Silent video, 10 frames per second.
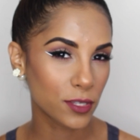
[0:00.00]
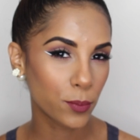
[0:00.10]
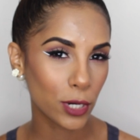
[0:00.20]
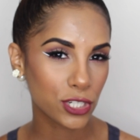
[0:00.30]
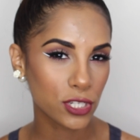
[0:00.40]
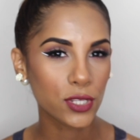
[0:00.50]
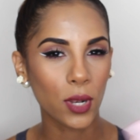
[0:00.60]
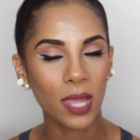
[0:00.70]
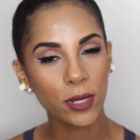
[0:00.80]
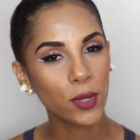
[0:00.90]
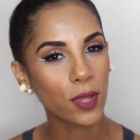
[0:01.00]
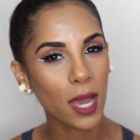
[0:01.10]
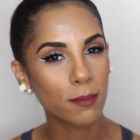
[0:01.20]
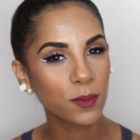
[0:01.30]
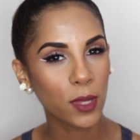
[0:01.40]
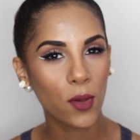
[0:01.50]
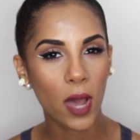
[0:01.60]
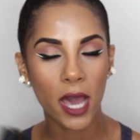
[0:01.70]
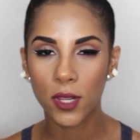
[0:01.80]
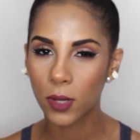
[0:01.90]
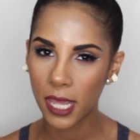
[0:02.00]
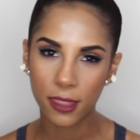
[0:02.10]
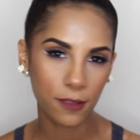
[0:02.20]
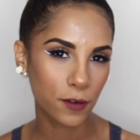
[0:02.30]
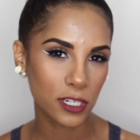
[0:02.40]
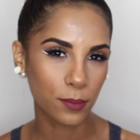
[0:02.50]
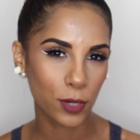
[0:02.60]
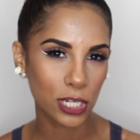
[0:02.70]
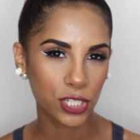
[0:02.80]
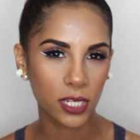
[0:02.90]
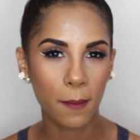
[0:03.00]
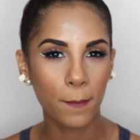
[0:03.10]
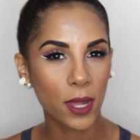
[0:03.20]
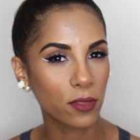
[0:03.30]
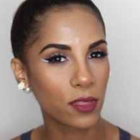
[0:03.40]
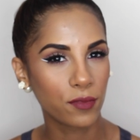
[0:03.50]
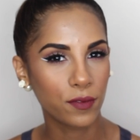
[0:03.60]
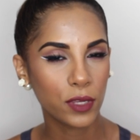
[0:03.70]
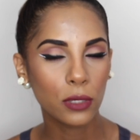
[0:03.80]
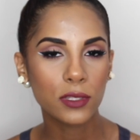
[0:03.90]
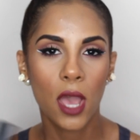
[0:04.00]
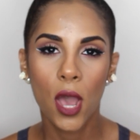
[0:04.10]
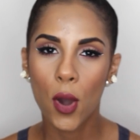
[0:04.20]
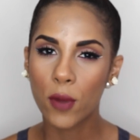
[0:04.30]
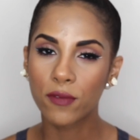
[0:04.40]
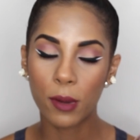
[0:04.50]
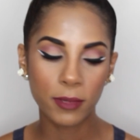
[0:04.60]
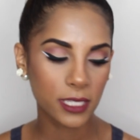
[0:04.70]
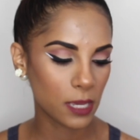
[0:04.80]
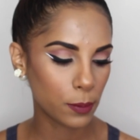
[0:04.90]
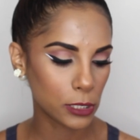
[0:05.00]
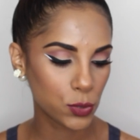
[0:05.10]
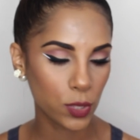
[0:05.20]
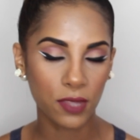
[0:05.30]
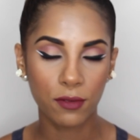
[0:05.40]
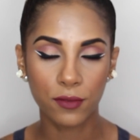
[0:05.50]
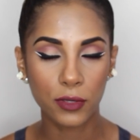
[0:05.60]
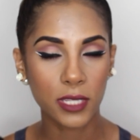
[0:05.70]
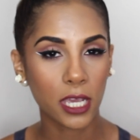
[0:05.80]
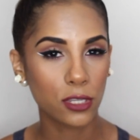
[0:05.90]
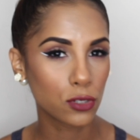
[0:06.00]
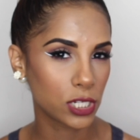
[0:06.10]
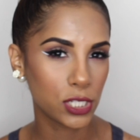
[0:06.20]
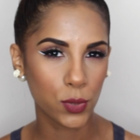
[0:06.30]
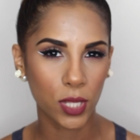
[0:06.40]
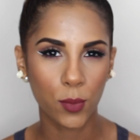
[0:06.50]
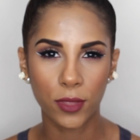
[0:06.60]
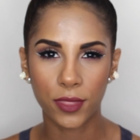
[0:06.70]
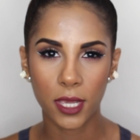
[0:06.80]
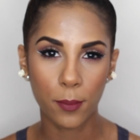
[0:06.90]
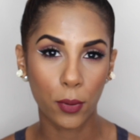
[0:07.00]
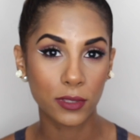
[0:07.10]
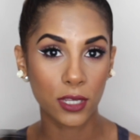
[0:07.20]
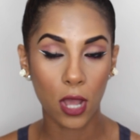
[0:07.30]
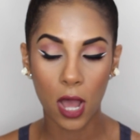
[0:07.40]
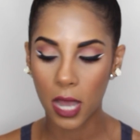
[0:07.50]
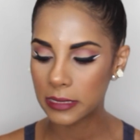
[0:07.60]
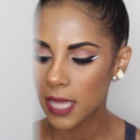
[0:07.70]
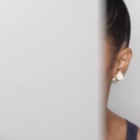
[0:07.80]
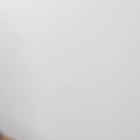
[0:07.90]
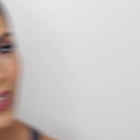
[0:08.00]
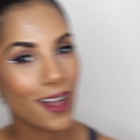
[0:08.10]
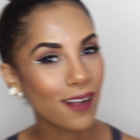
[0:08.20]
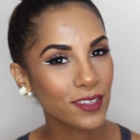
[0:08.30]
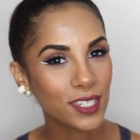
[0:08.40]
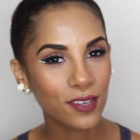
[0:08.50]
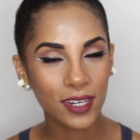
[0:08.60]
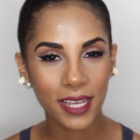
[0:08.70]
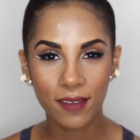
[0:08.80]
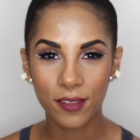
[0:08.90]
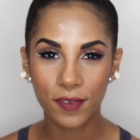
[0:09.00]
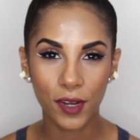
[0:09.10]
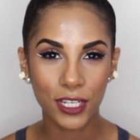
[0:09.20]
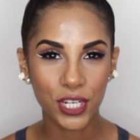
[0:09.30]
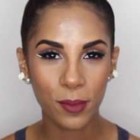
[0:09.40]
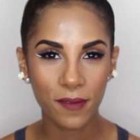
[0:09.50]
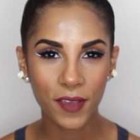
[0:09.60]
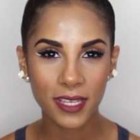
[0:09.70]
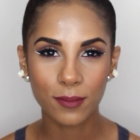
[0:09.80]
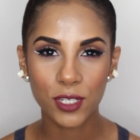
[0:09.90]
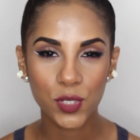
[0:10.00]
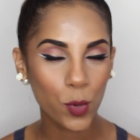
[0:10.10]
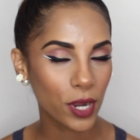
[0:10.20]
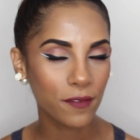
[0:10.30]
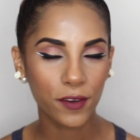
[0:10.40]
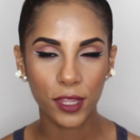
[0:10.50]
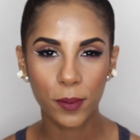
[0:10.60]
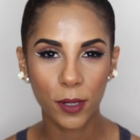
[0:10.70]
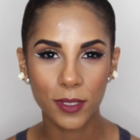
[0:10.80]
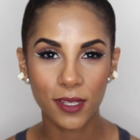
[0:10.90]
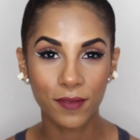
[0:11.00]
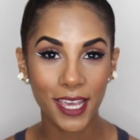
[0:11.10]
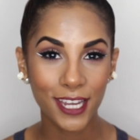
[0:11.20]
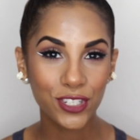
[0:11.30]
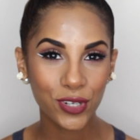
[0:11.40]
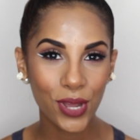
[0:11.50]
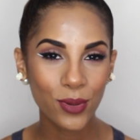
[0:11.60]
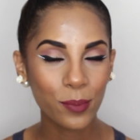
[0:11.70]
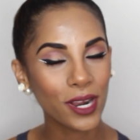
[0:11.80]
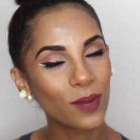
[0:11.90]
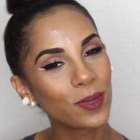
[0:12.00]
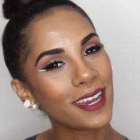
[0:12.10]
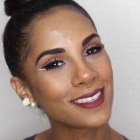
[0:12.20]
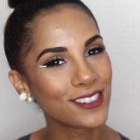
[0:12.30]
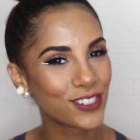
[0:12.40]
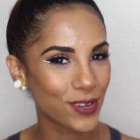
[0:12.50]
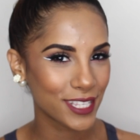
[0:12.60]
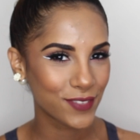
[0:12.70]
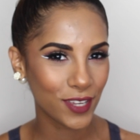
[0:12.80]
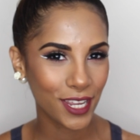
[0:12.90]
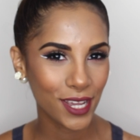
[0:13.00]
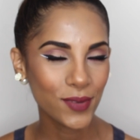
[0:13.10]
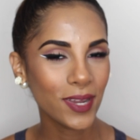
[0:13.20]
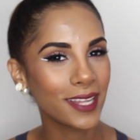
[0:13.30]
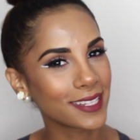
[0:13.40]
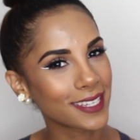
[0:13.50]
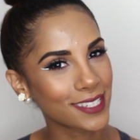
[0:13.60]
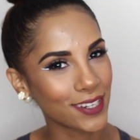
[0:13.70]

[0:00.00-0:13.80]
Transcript: first impression, so let me know in the comments below how you like the first impression better than the reviews, or if you want me to keep on doing the reviews like I usually do them with the pros and cons. I obviously already have the foundation on my face, I'm just wearing it for the purpose of the intro, but I hope you guys enjoy this video, and let's get